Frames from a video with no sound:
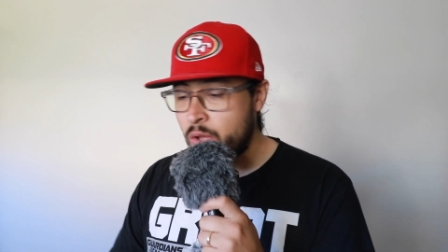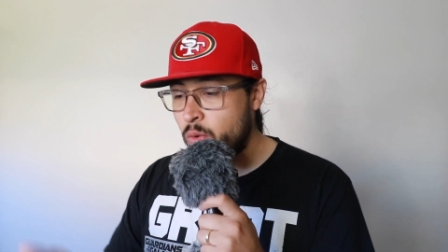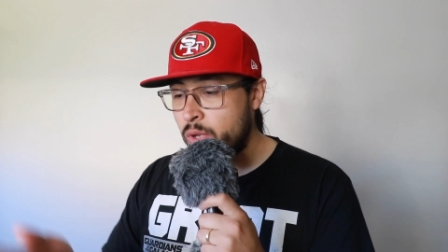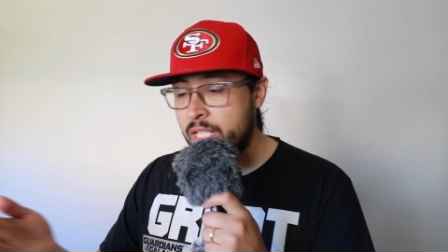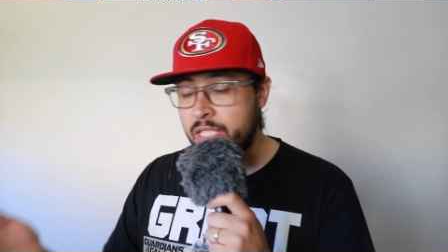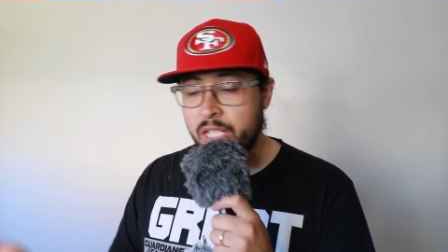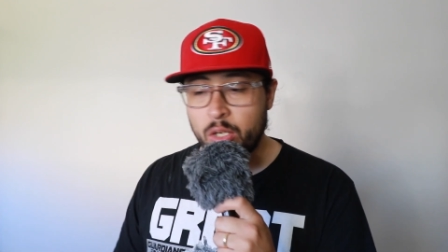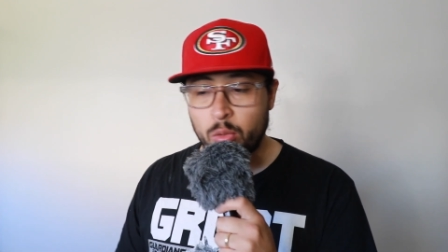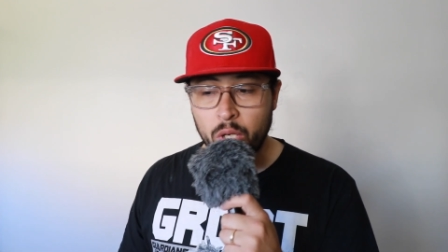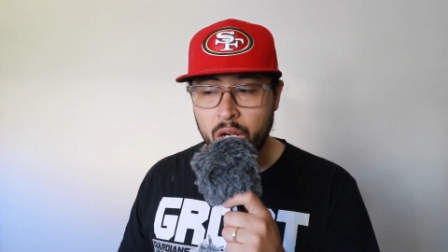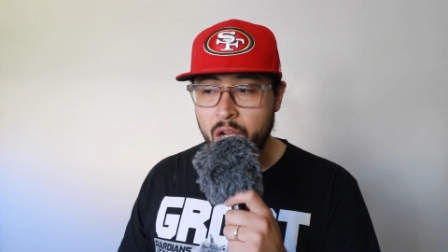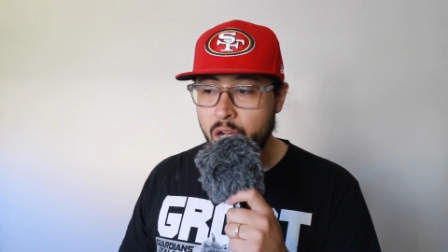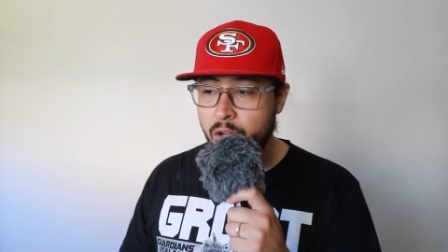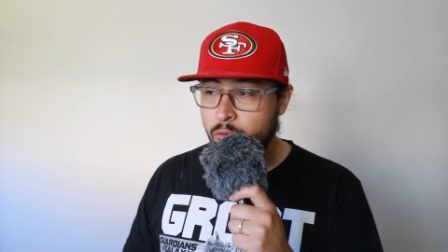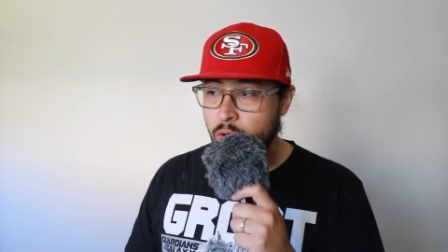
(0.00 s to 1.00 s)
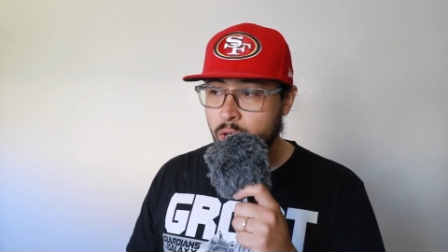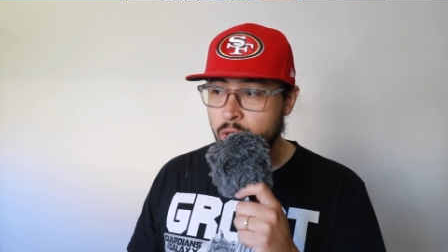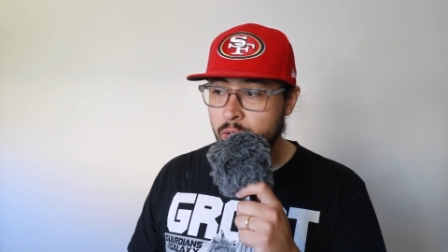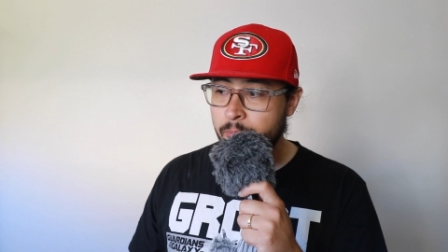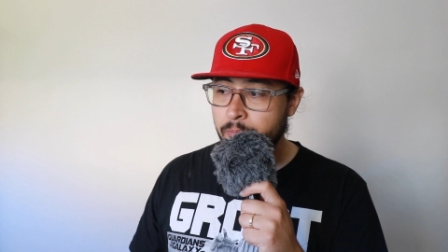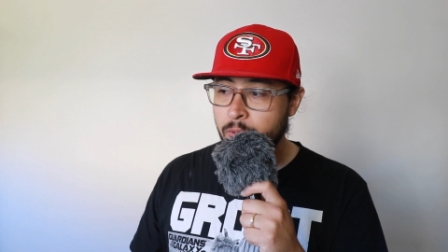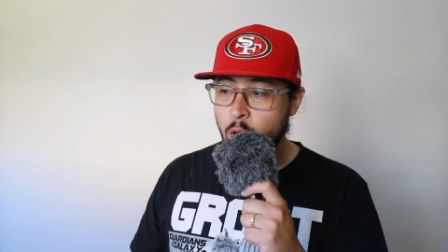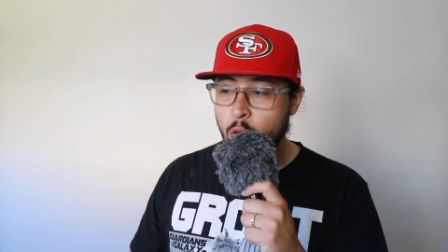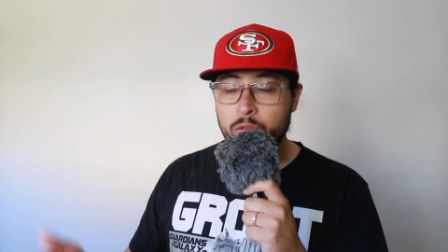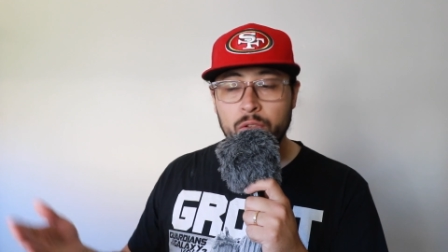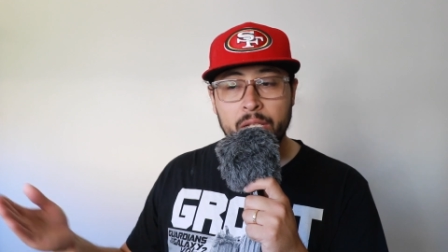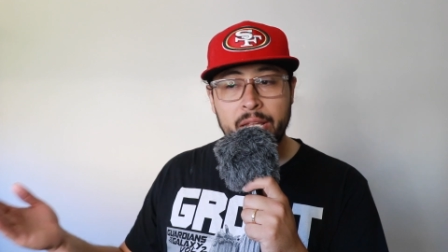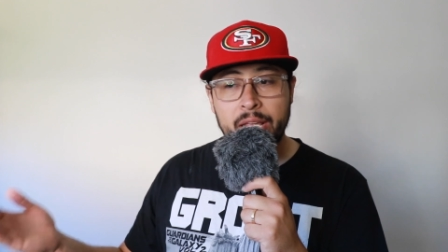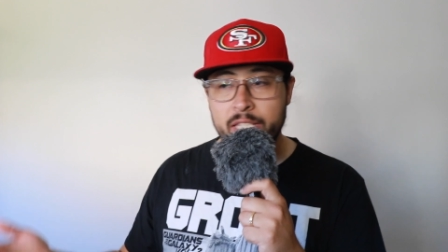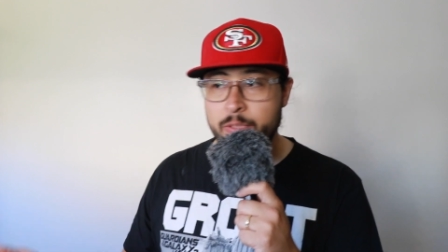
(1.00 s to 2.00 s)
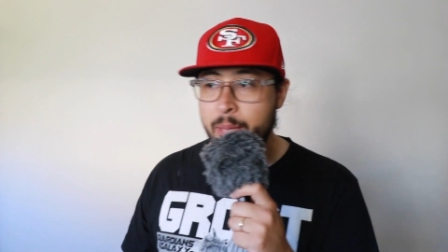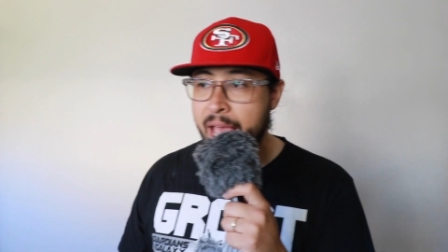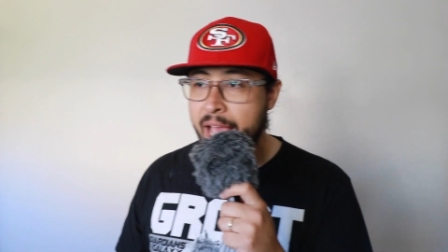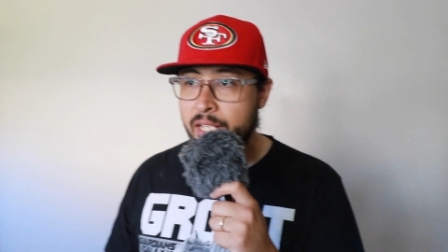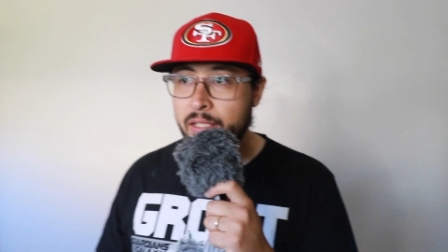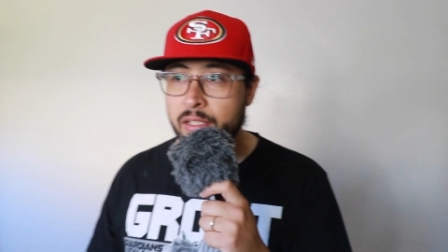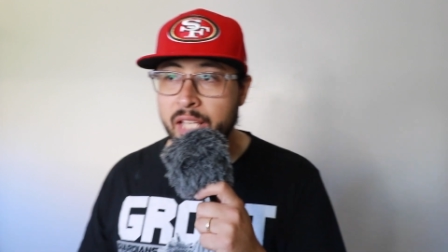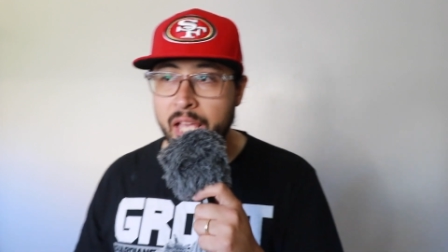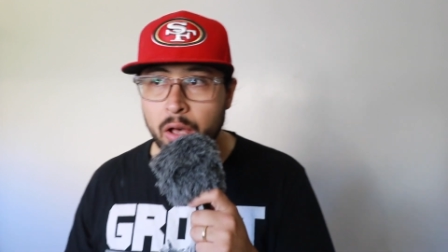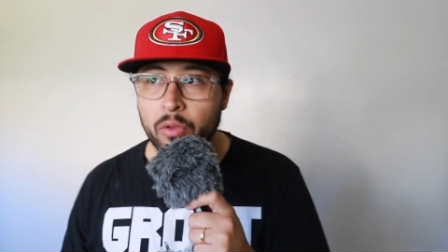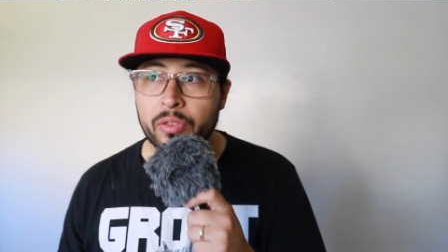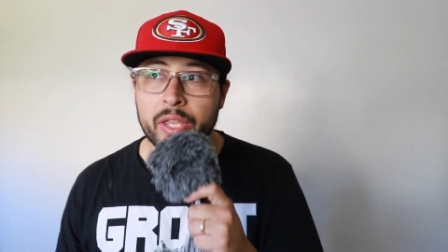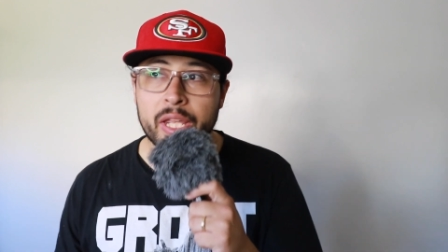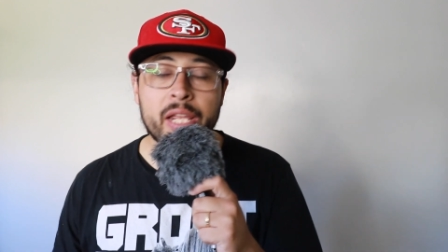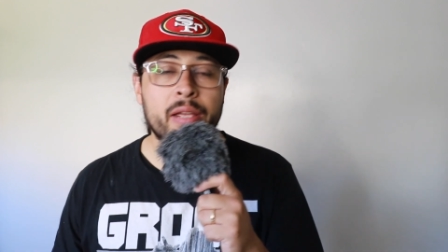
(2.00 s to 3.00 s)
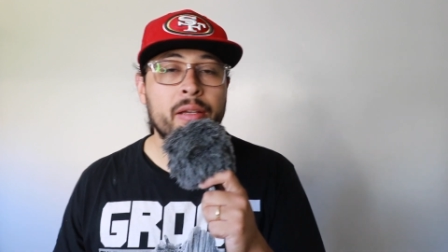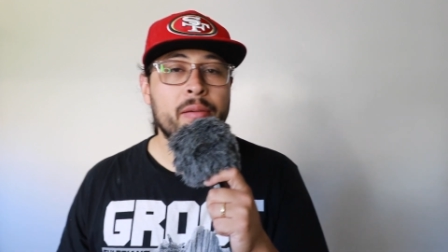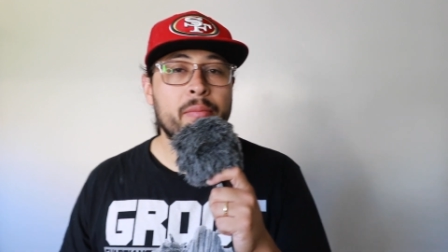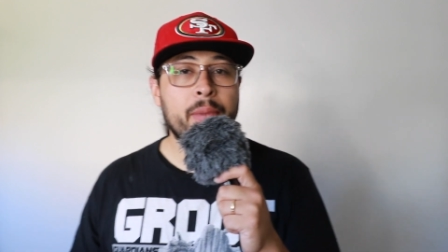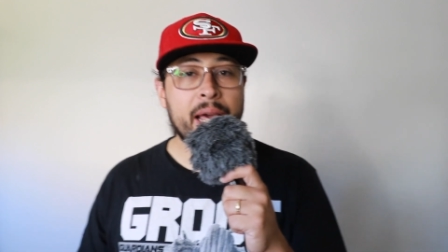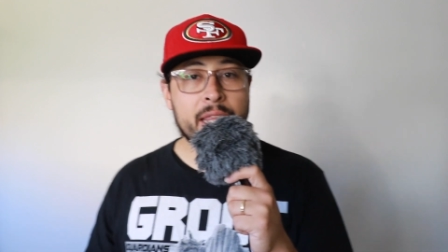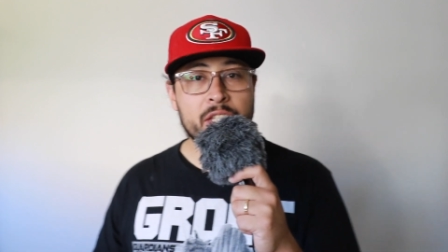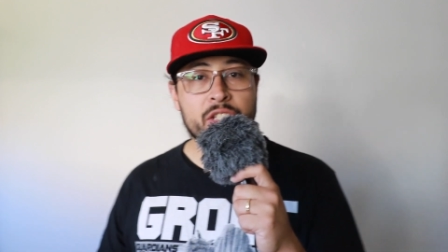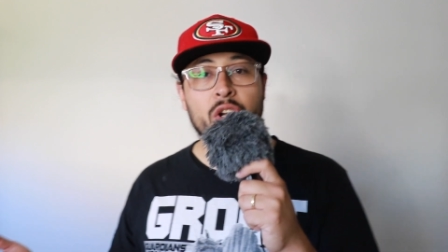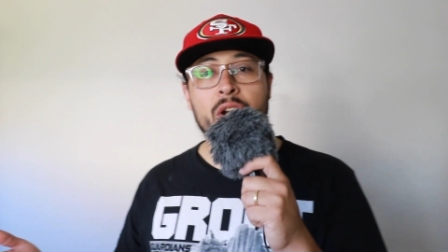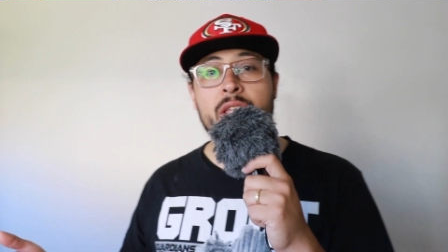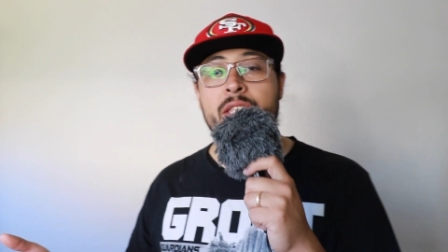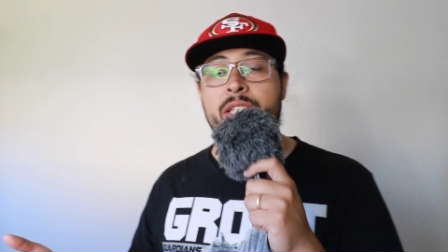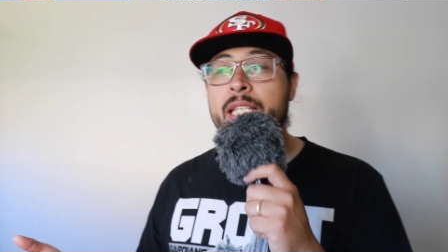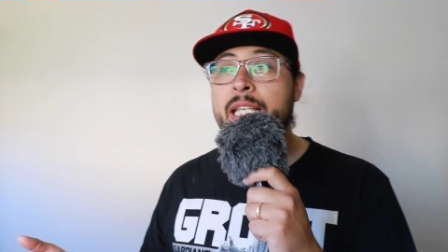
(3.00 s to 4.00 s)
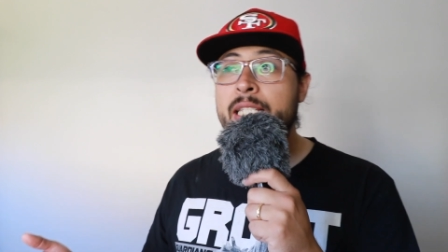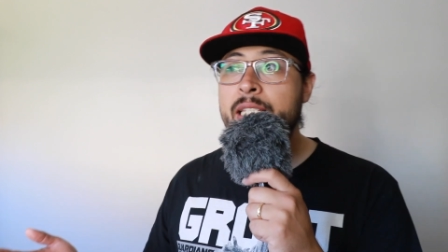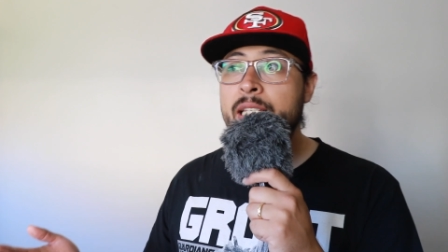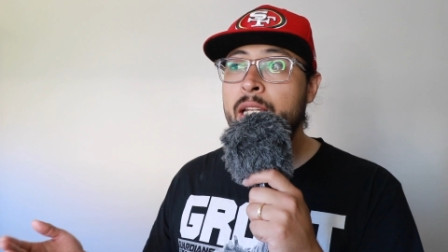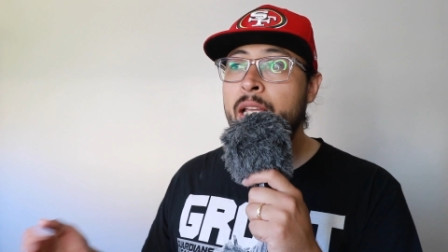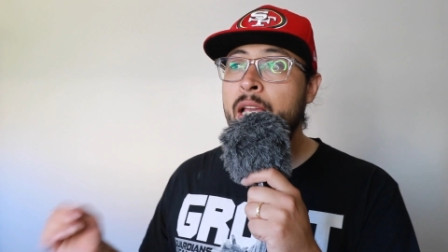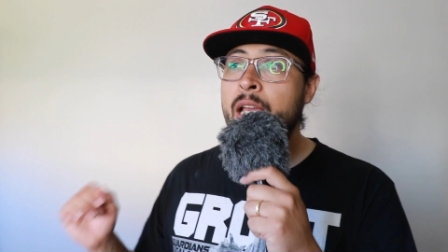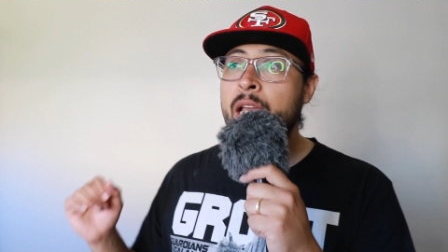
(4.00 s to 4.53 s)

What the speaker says: He's gonna recover. Hopefully, gets back healthy by the start of the season.